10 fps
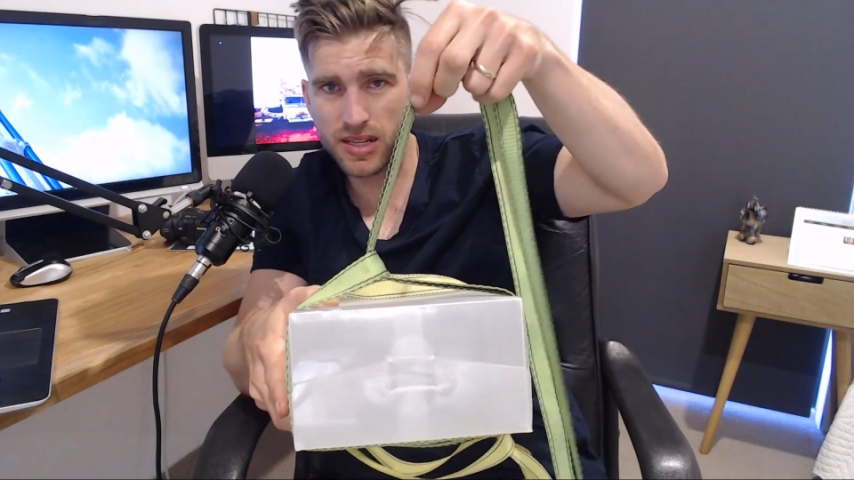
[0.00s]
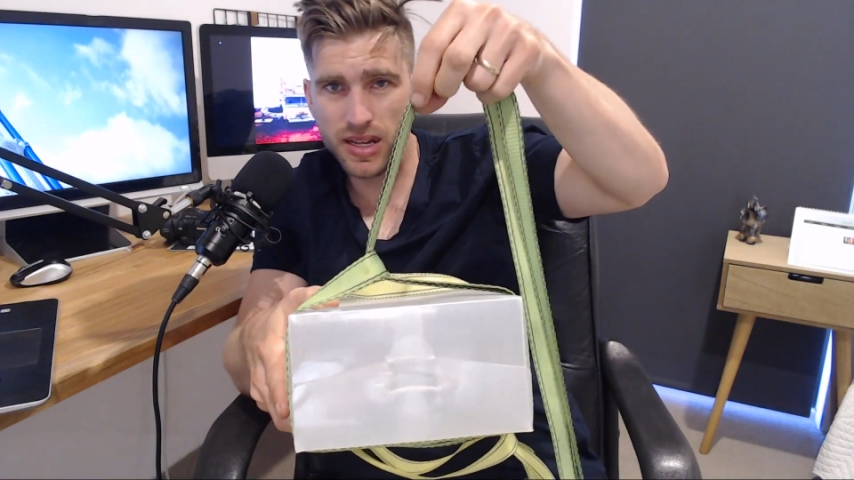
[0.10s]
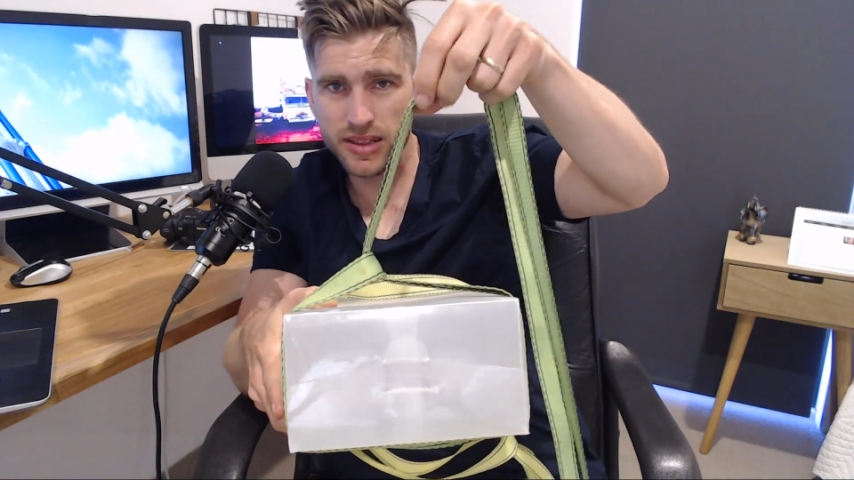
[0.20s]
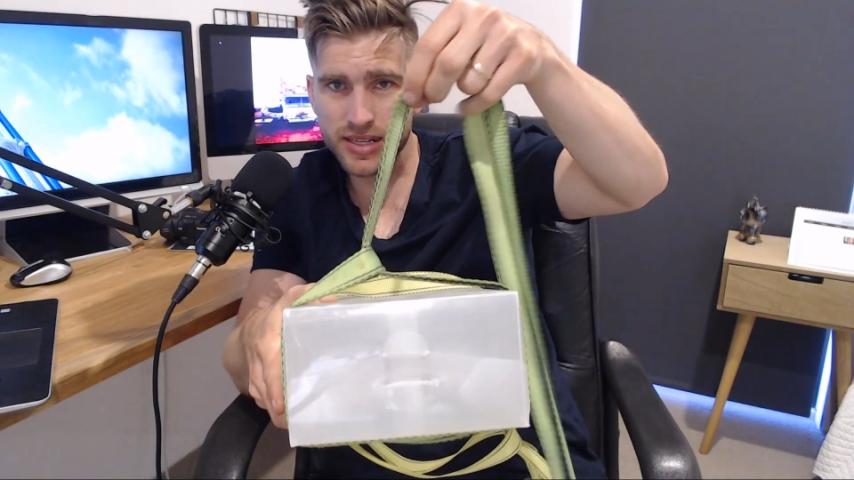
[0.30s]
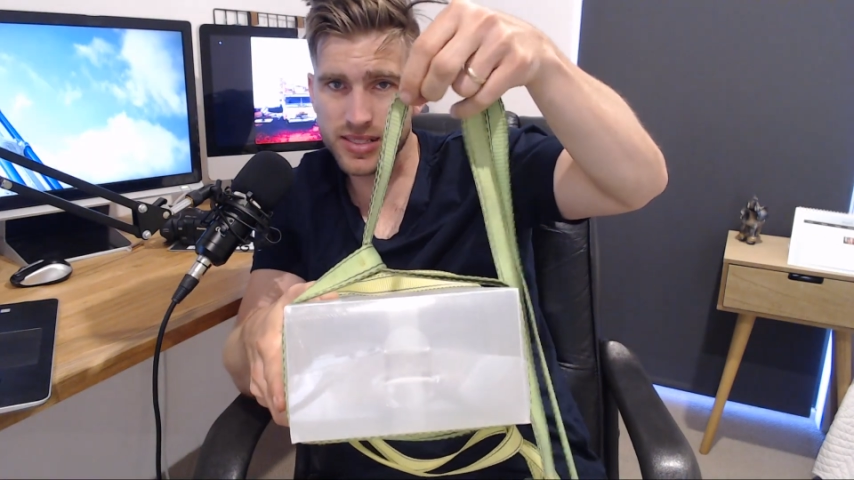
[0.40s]

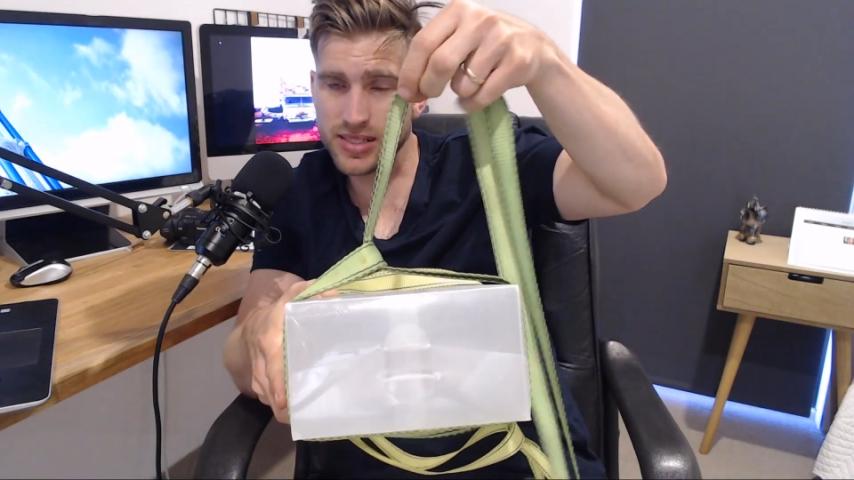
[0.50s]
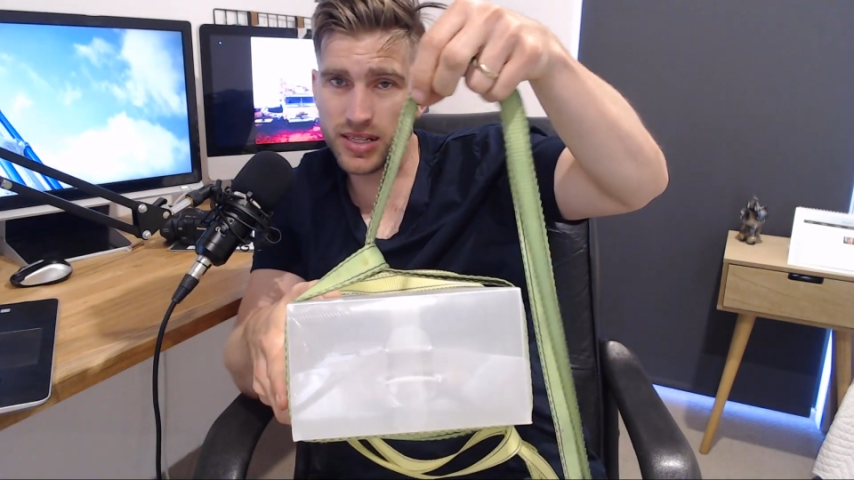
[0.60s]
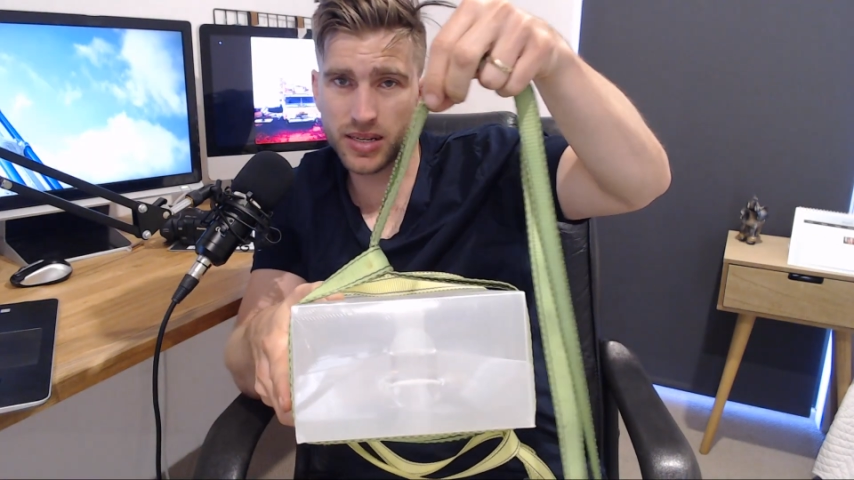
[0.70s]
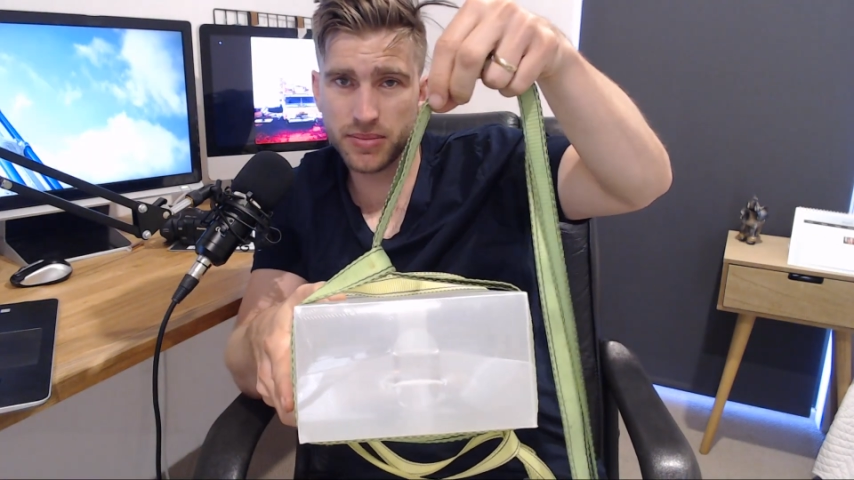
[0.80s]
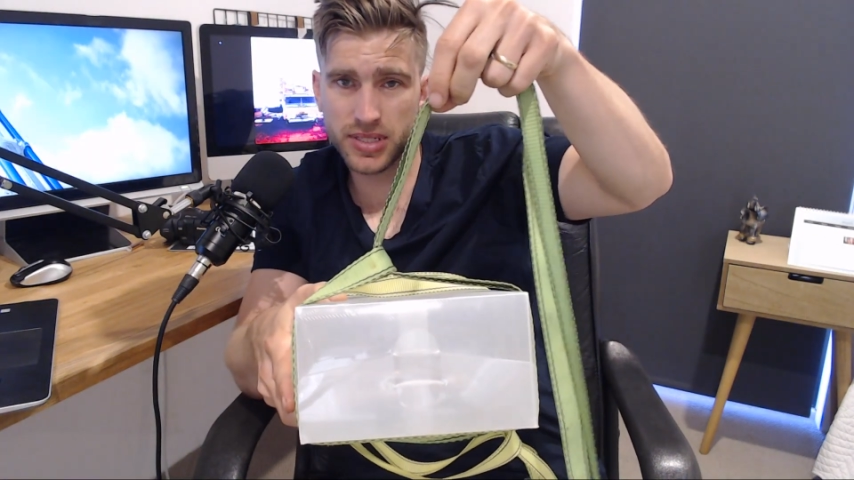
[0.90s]
that's your
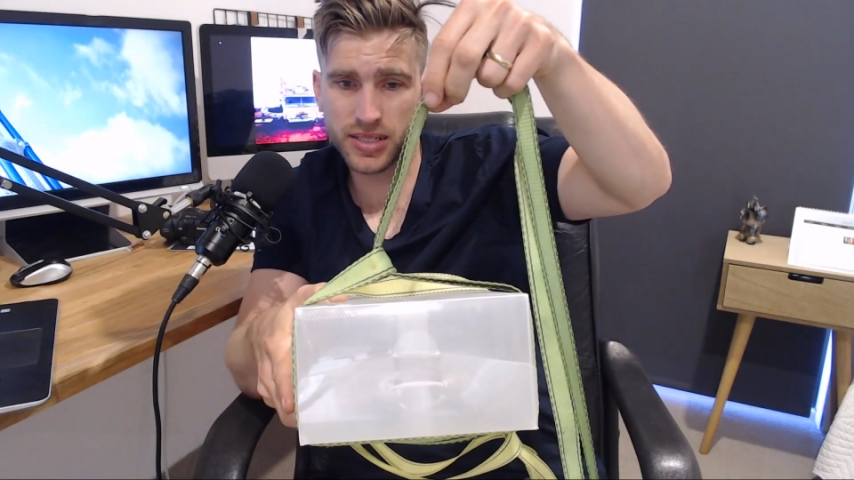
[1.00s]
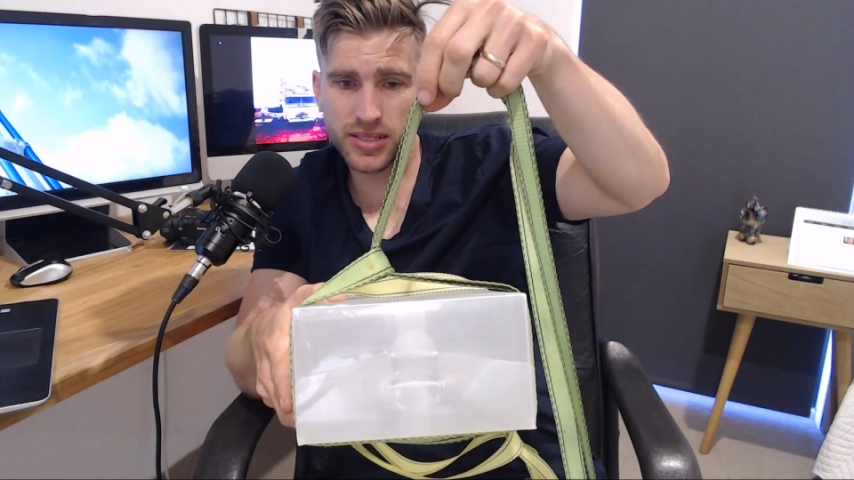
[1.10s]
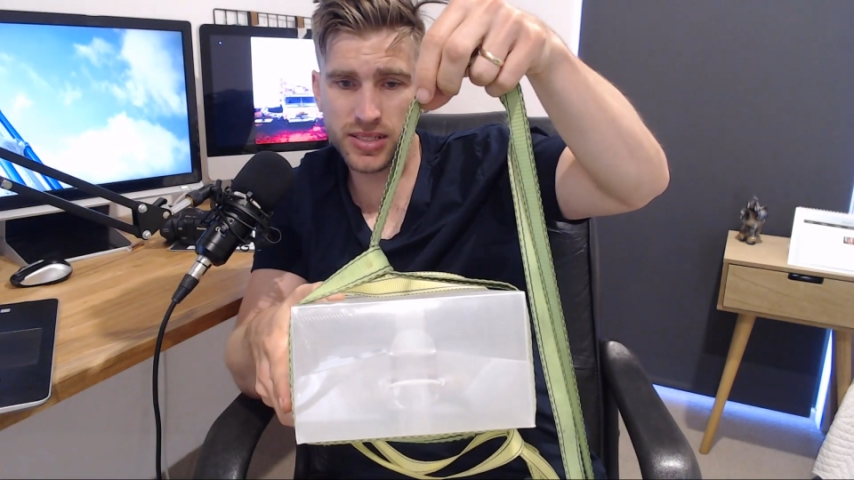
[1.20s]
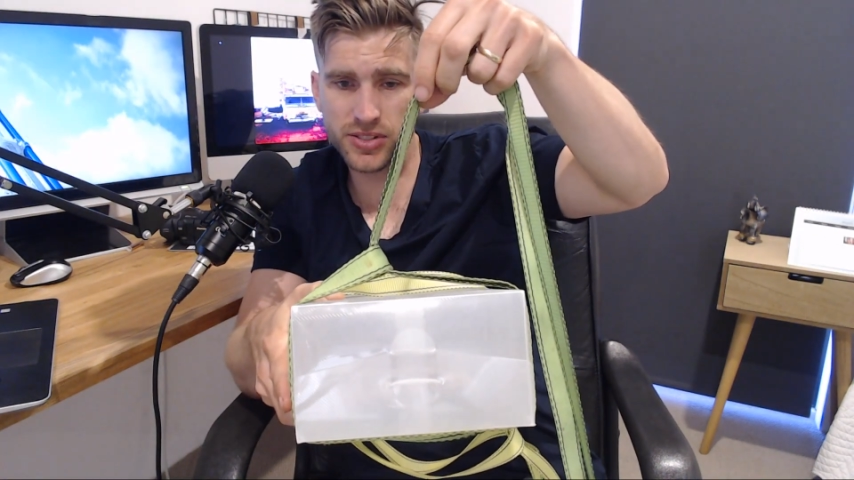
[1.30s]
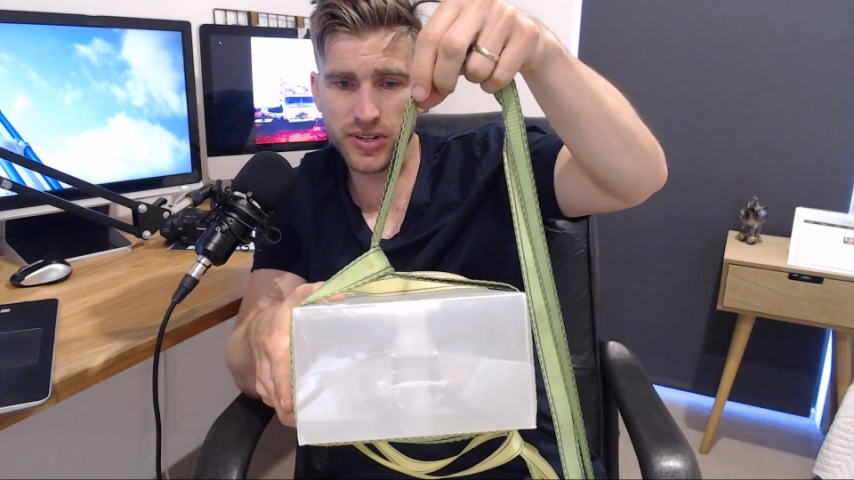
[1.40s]
limited
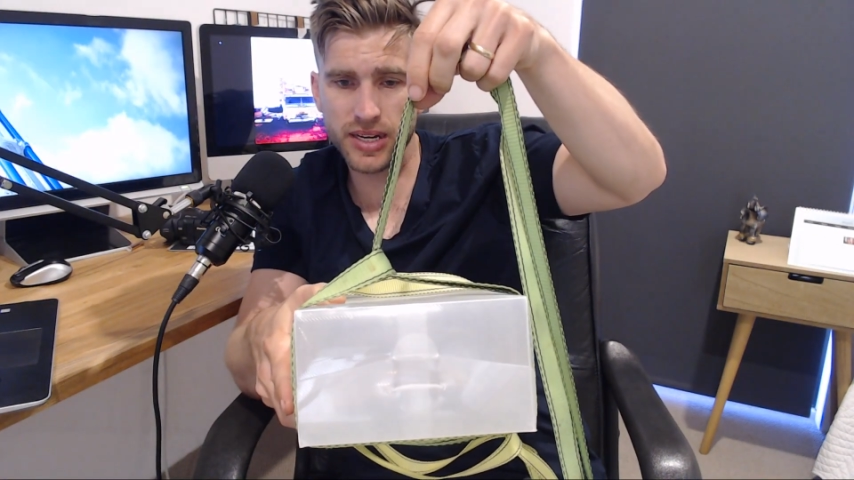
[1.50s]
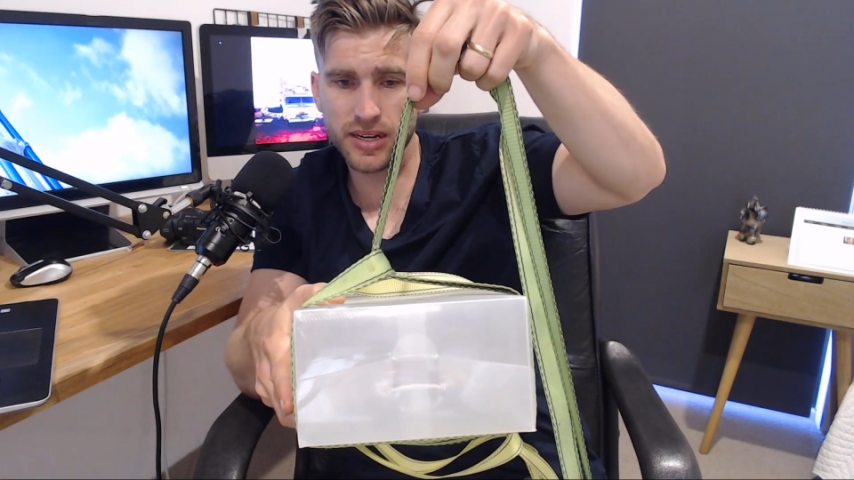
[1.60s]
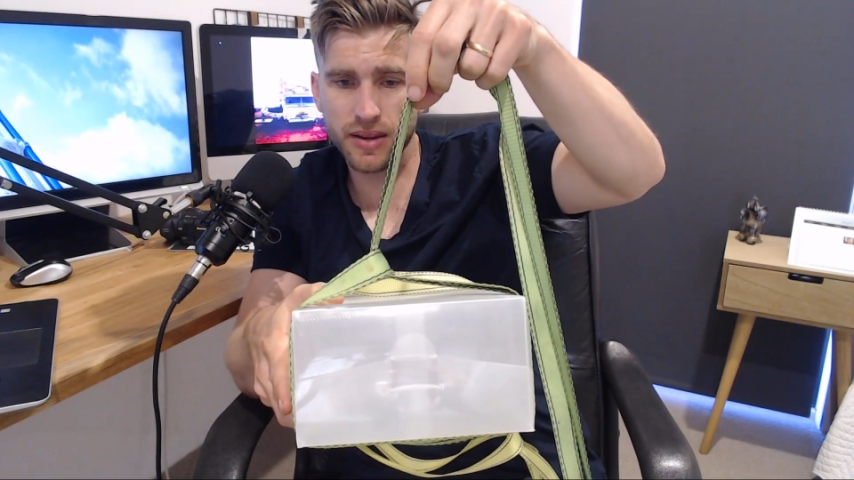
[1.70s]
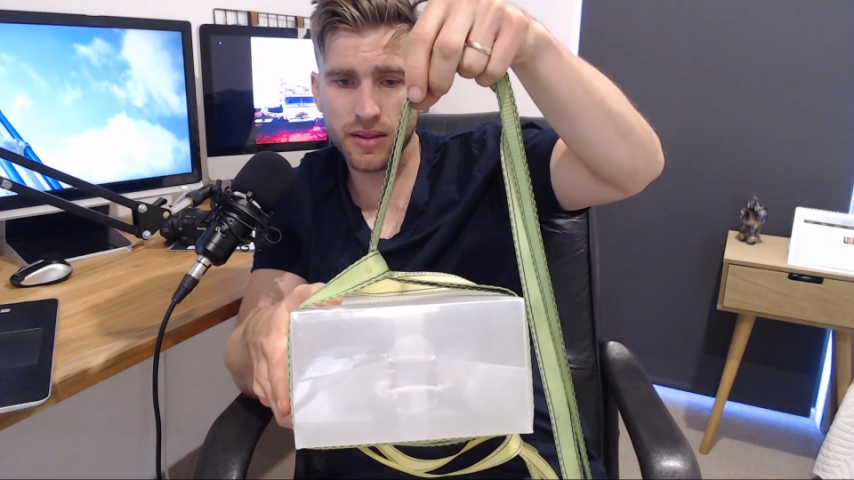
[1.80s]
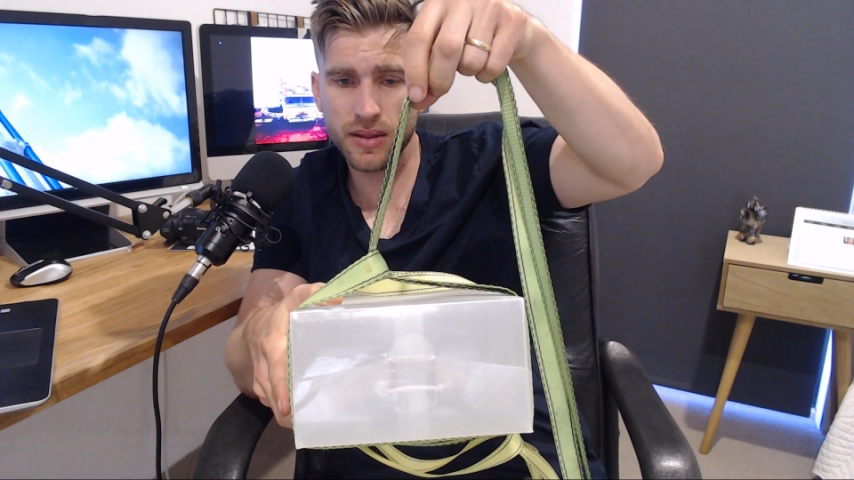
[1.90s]

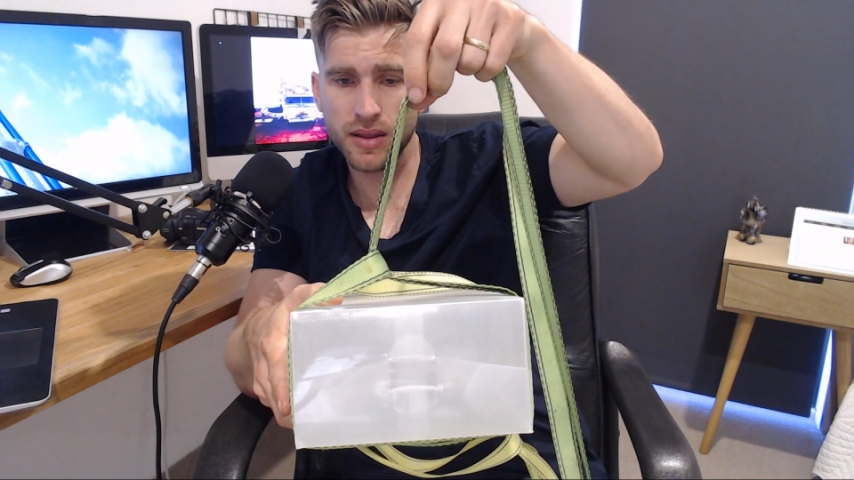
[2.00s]
strength.